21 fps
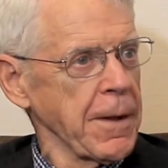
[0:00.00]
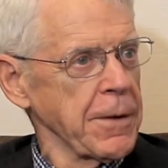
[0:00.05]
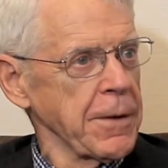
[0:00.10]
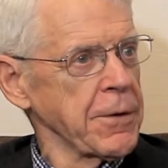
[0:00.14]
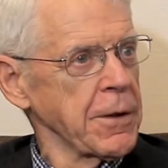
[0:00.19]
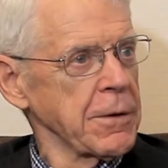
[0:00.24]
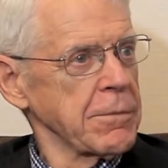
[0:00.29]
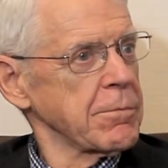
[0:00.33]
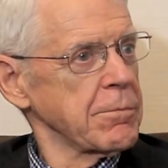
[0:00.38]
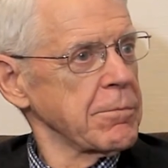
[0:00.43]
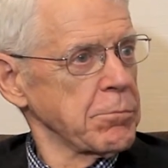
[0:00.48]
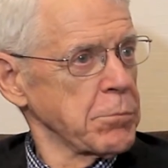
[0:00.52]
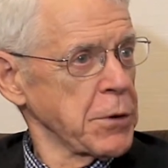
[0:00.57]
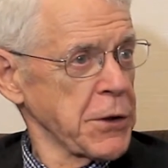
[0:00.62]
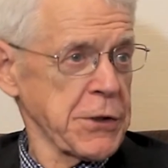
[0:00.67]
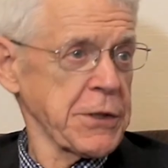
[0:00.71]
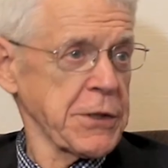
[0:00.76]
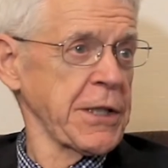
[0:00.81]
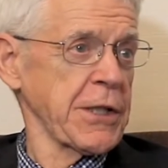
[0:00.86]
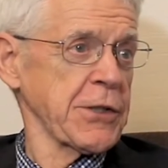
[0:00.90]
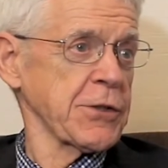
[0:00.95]
that
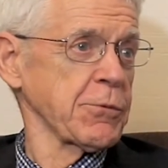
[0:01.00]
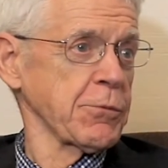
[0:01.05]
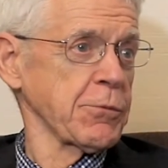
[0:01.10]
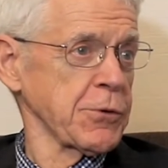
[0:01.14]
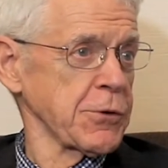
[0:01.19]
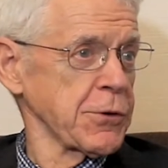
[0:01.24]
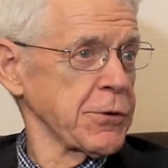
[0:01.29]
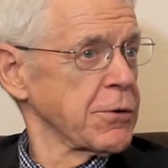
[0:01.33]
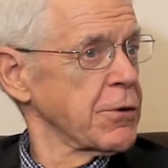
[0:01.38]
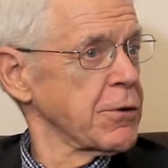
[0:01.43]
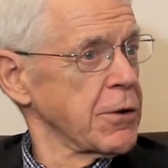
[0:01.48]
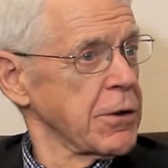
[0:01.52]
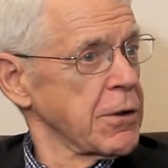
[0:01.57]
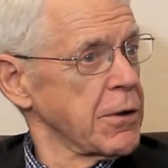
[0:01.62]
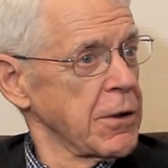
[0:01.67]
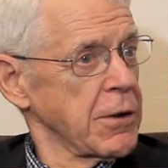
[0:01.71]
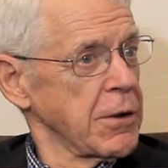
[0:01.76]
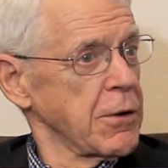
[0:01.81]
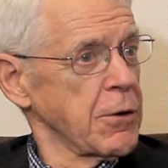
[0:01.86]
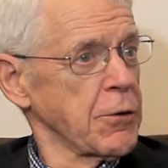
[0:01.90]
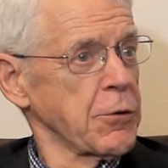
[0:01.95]
breast cancer was
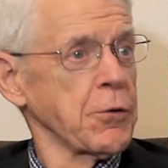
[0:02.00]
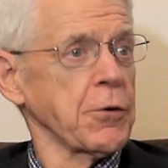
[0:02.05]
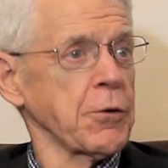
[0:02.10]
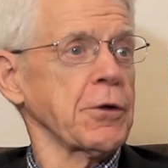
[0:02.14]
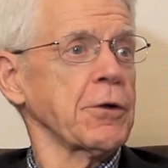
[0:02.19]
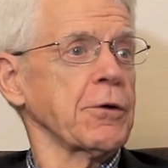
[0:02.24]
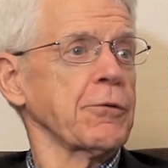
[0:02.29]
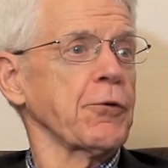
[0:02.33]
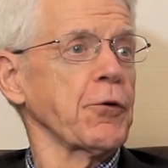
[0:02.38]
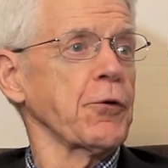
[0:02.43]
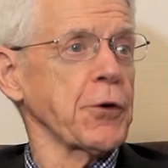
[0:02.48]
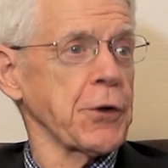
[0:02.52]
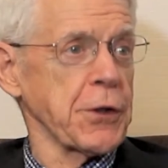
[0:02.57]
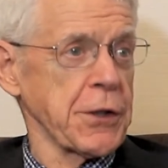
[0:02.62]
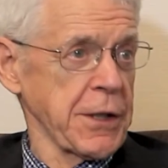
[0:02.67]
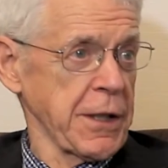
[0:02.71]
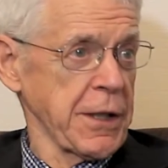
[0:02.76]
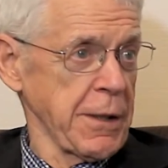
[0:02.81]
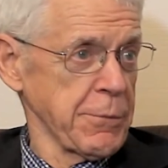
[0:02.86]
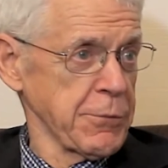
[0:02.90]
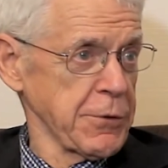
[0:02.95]
30 to 40
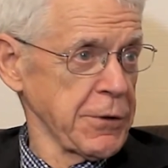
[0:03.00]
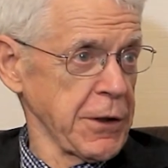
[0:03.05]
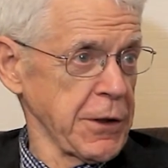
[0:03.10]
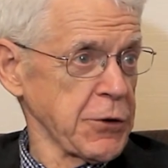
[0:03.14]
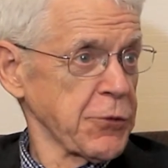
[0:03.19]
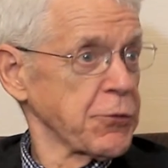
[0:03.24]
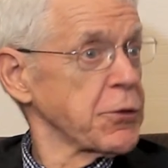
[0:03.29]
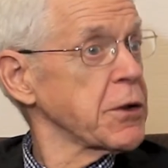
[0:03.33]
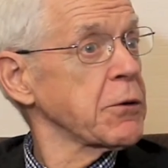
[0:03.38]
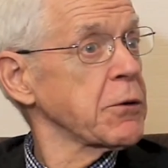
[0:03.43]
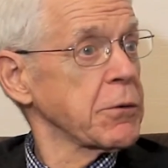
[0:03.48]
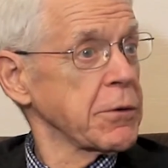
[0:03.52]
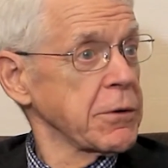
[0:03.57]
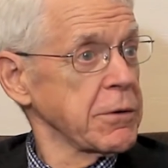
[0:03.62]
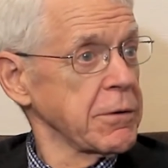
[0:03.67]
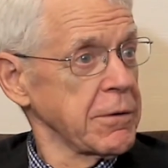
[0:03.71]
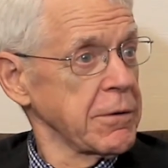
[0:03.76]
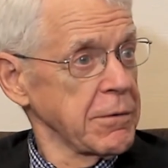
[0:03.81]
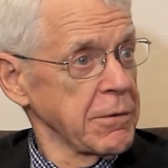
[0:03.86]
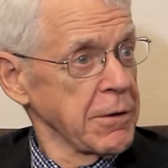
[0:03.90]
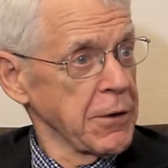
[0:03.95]
times less frequent
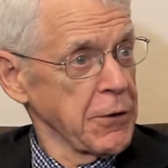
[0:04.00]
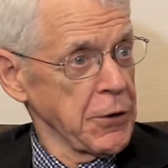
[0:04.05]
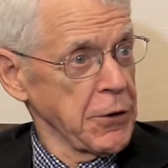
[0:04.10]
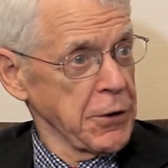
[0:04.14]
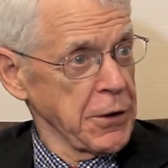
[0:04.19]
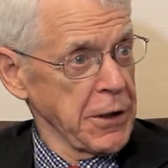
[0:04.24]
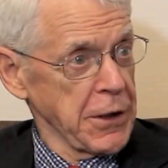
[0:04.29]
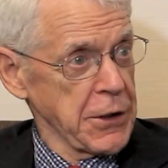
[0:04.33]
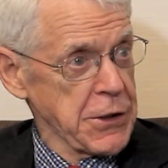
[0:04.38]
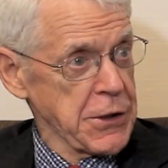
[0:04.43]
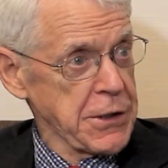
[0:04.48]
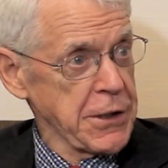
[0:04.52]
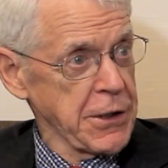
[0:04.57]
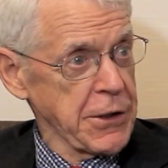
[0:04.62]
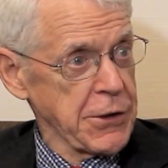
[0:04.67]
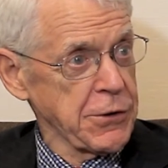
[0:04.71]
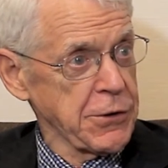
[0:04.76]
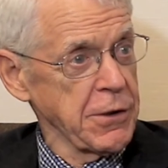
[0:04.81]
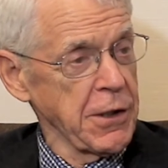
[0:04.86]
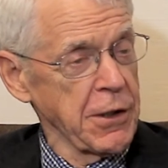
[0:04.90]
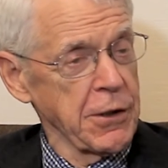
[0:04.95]
than the United
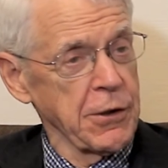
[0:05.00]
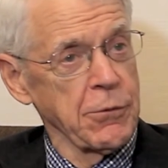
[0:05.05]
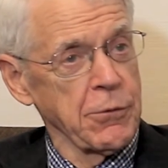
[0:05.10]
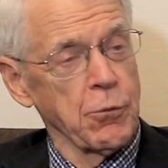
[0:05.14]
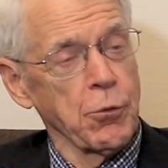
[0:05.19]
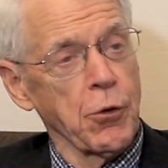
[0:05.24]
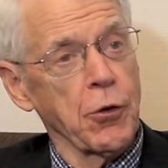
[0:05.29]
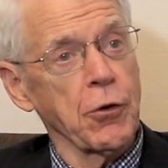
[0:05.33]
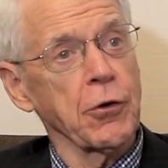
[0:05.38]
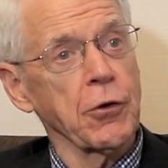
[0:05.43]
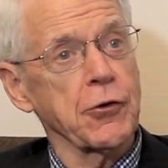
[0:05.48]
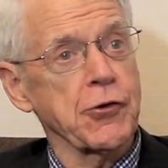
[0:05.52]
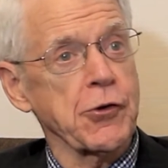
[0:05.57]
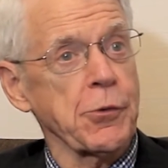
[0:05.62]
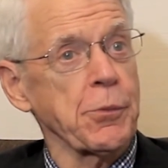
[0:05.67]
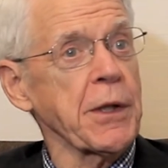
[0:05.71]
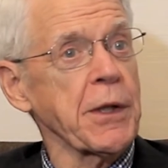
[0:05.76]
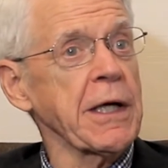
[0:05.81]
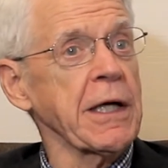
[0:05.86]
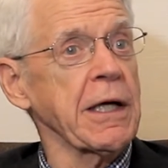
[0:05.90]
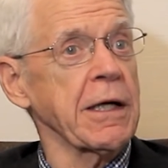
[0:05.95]
States. And in rural
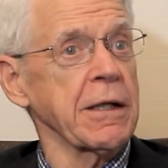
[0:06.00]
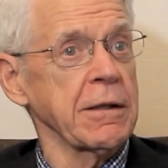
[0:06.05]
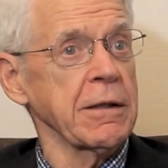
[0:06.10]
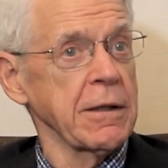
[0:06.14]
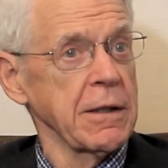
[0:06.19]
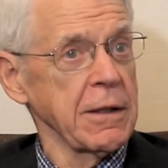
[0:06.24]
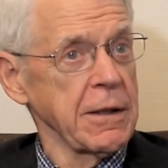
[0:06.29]
Japan